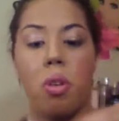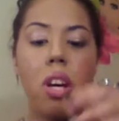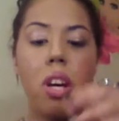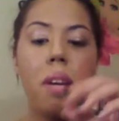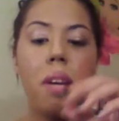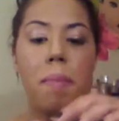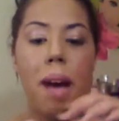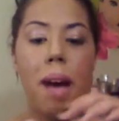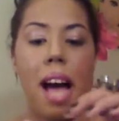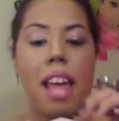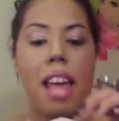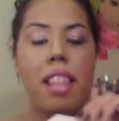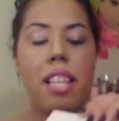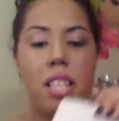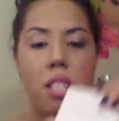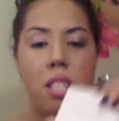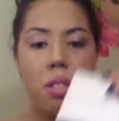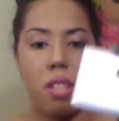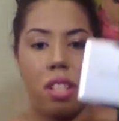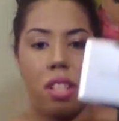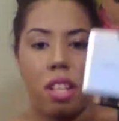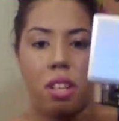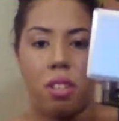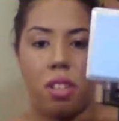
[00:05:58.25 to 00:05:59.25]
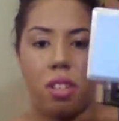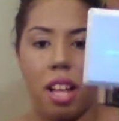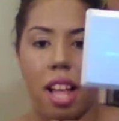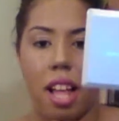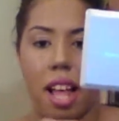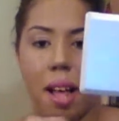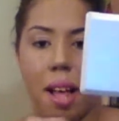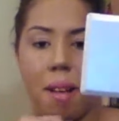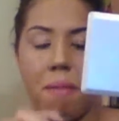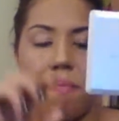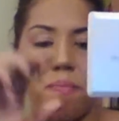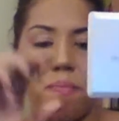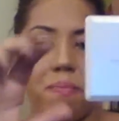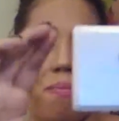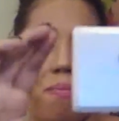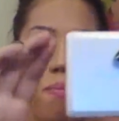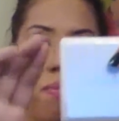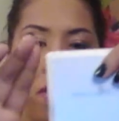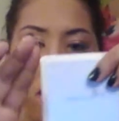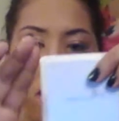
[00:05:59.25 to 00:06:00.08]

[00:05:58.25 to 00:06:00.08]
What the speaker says: you can buy this little